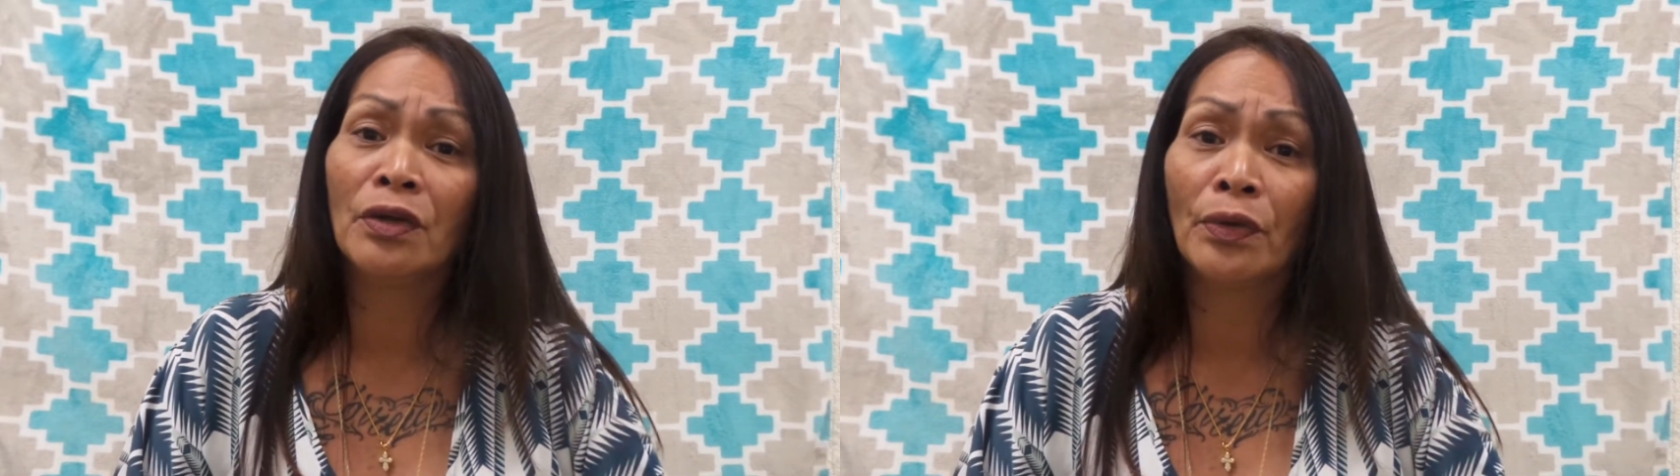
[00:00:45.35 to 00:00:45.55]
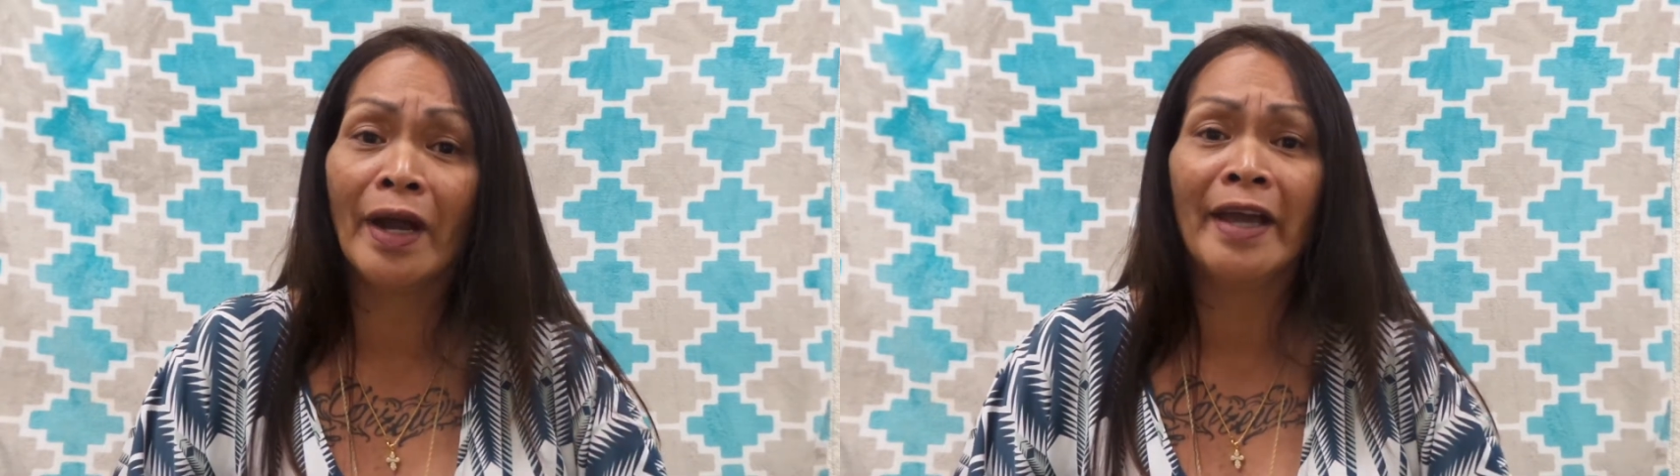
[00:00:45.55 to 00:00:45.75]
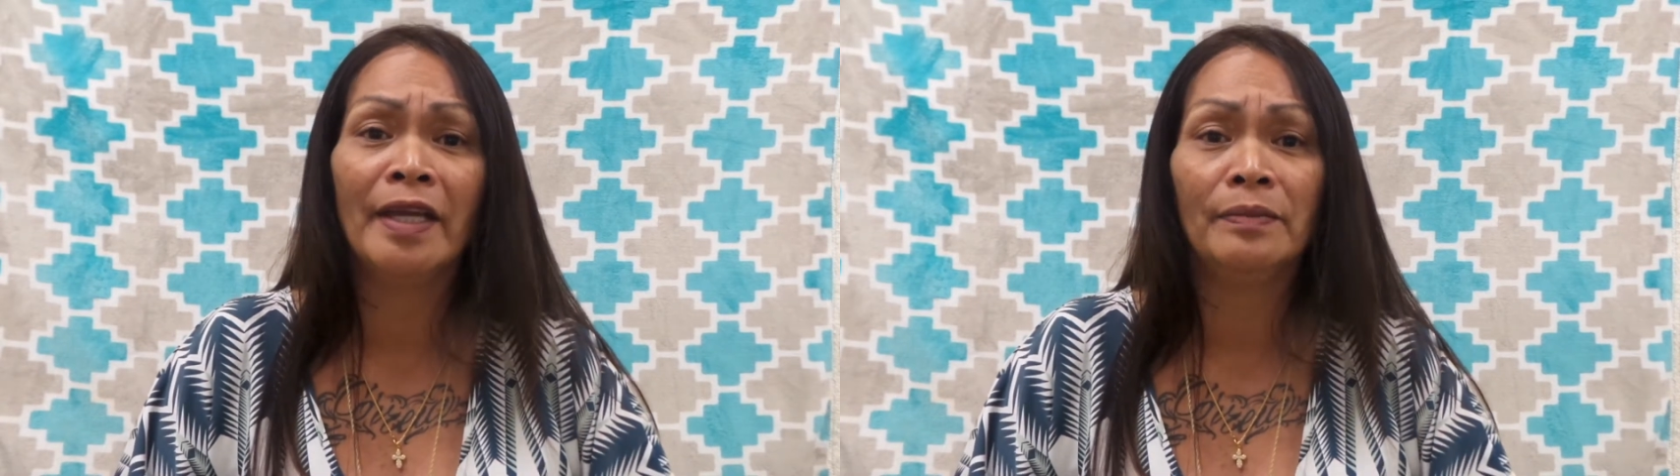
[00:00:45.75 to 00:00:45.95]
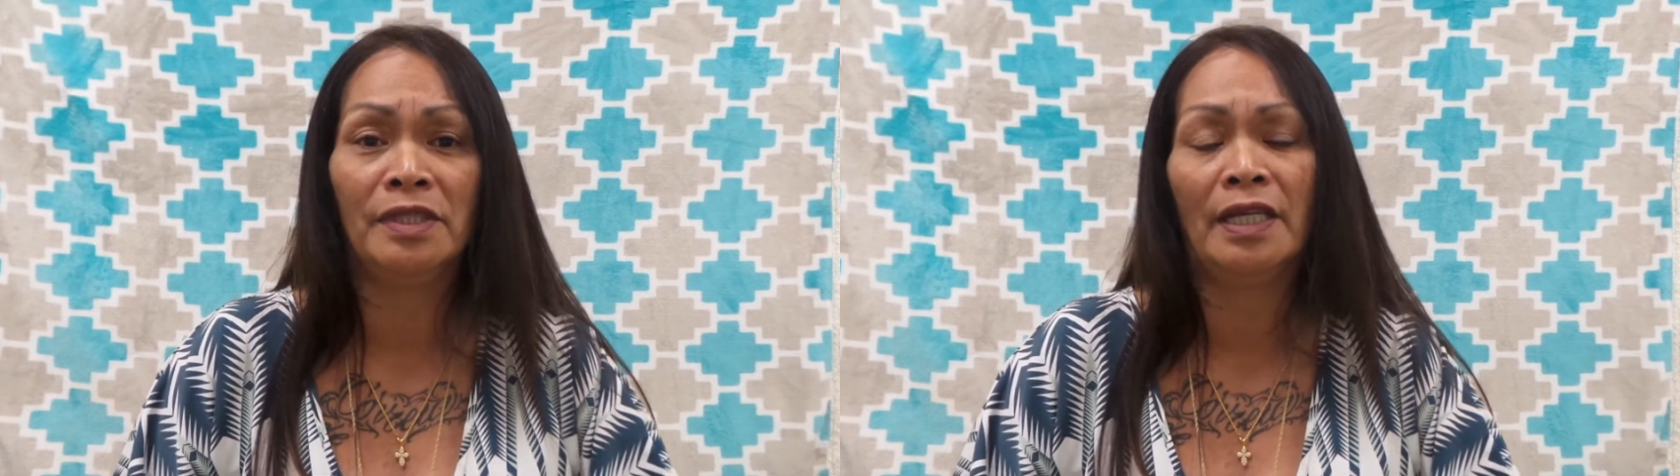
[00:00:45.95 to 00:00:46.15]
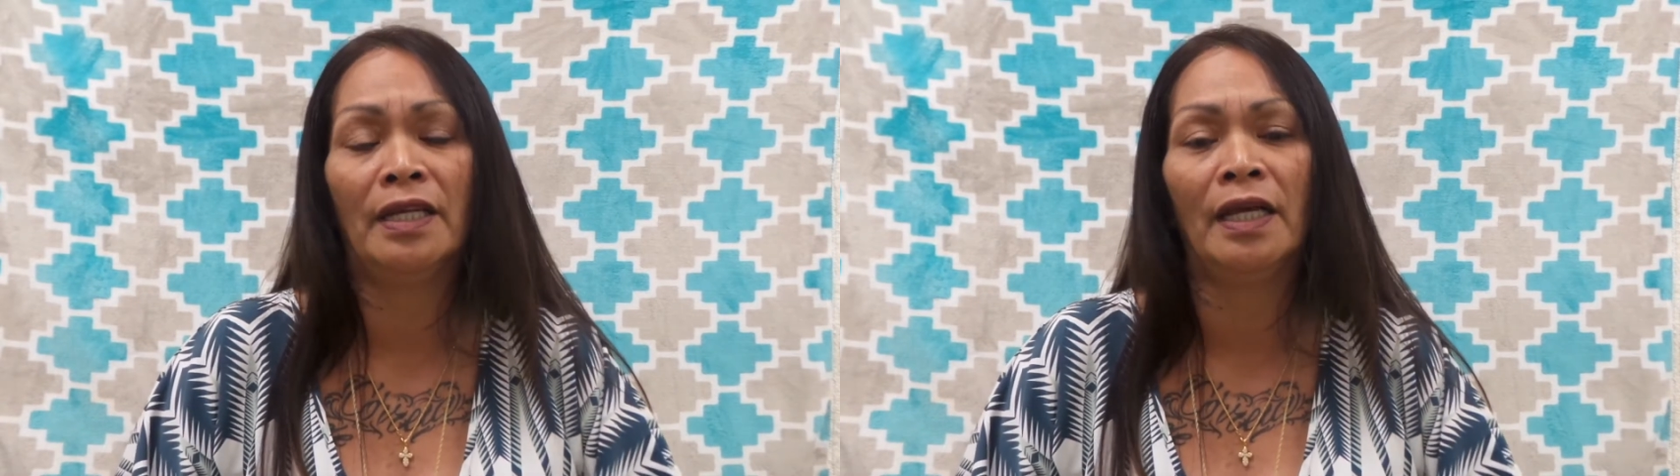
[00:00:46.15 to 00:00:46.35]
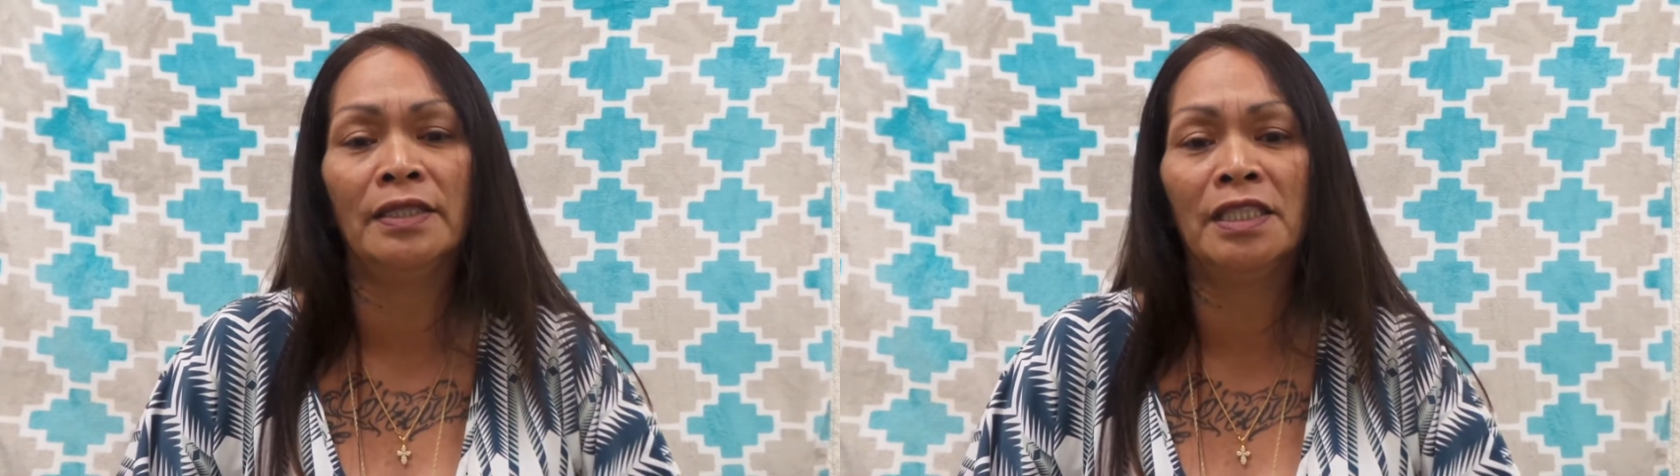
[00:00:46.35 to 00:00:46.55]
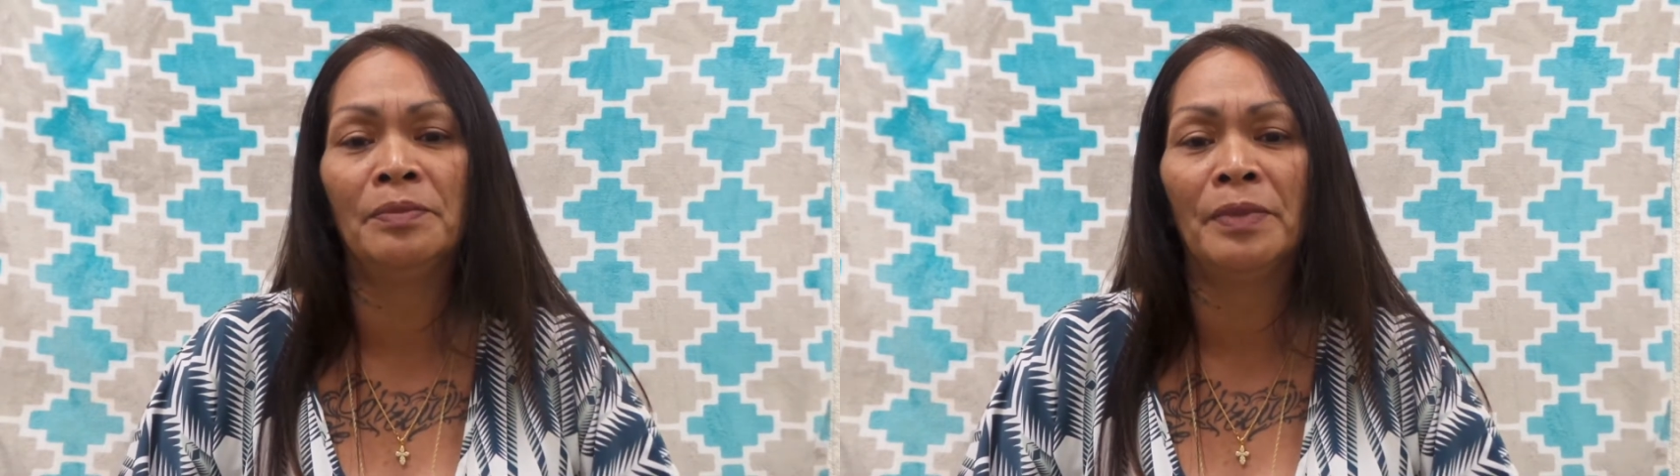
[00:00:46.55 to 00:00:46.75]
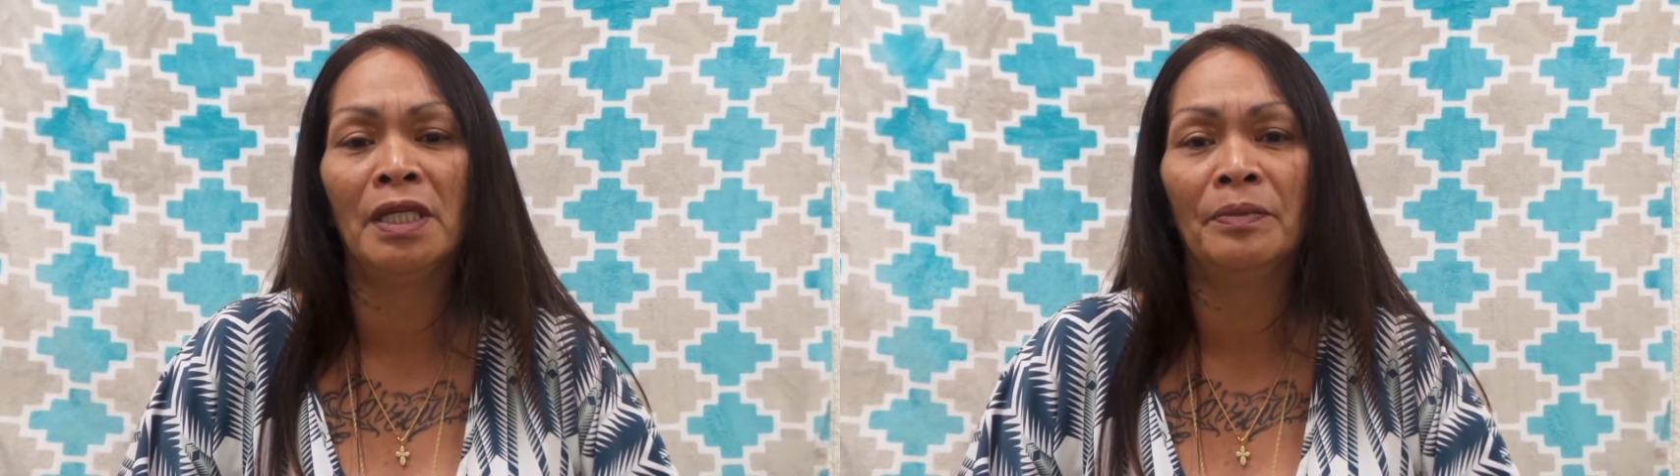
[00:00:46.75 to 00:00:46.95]
crimes that
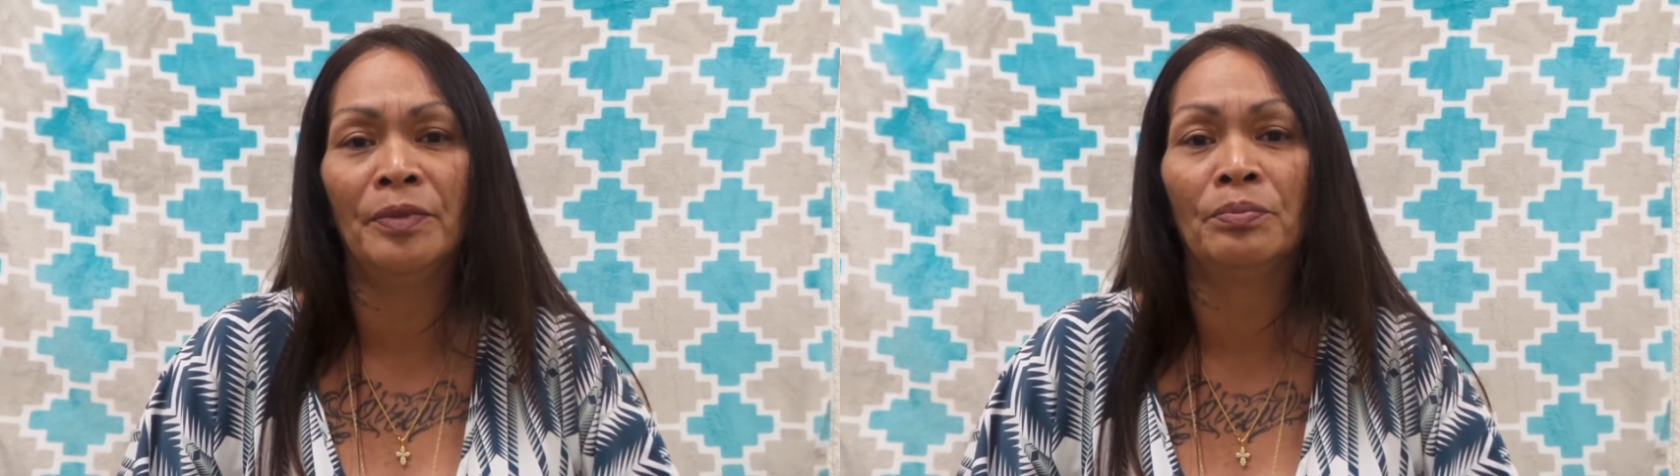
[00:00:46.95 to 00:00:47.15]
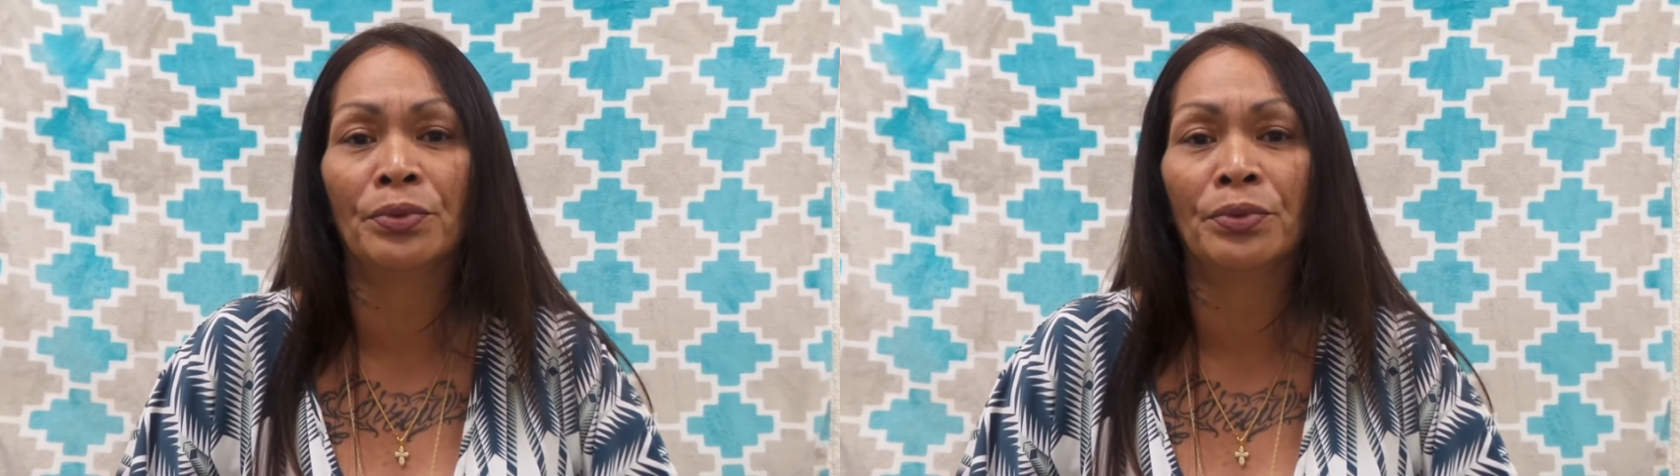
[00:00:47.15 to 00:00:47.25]
ended me up in